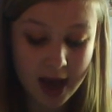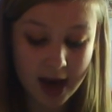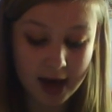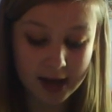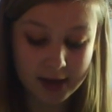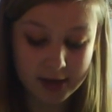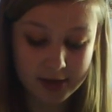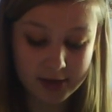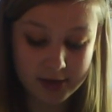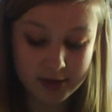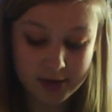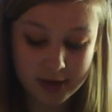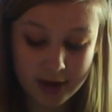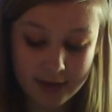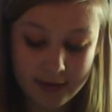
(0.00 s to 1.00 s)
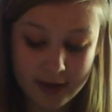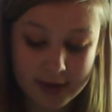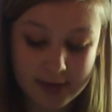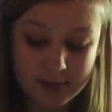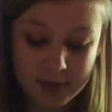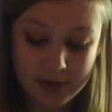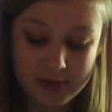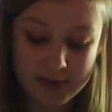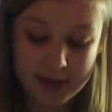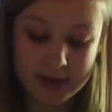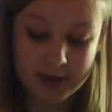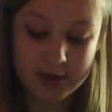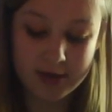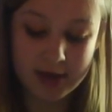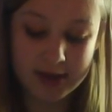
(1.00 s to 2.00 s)
and drive her to Broadway
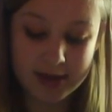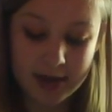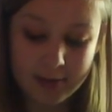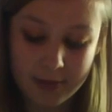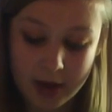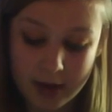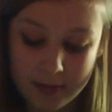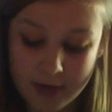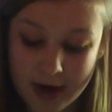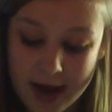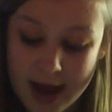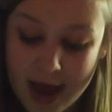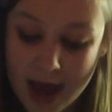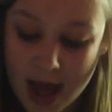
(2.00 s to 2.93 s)
to track down Barbara,